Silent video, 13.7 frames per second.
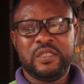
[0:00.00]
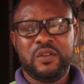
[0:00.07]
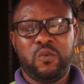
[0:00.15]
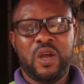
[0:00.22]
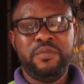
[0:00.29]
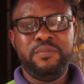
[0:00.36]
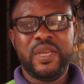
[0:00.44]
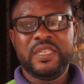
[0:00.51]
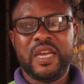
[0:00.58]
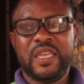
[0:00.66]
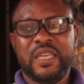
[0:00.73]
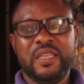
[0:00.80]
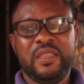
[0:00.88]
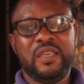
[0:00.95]
one major
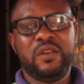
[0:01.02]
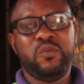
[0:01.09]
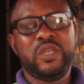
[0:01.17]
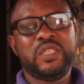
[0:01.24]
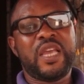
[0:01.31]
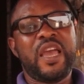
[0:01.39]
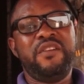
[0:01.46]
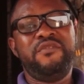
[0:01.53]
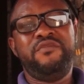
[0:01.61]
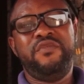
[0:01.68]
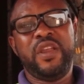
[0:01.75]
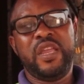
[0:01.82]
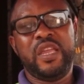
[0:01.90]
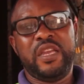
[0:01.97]
key thing which
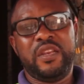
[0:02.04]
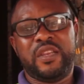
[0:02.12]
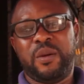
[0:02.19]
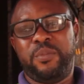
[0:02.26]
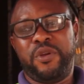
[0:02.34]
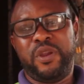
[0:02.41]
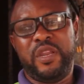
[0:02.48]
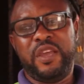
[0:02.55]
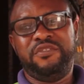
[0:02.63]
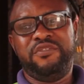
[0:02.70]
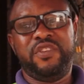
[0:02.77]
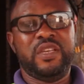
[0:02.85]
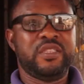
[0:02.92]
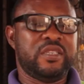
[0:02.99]
every entrepreneur
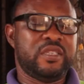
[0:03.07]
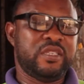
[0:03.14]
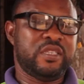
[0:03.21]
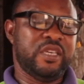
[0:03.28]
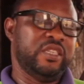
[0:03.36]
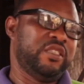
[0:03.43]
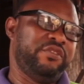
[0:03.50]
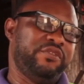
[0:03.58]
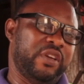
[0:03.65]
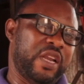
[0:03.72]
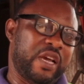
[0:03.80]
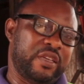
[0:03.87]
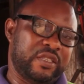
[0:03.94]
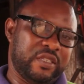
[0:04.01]
faces is the
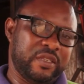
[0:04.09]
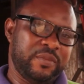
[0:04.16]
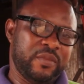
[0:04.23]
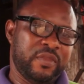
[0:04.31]
finance.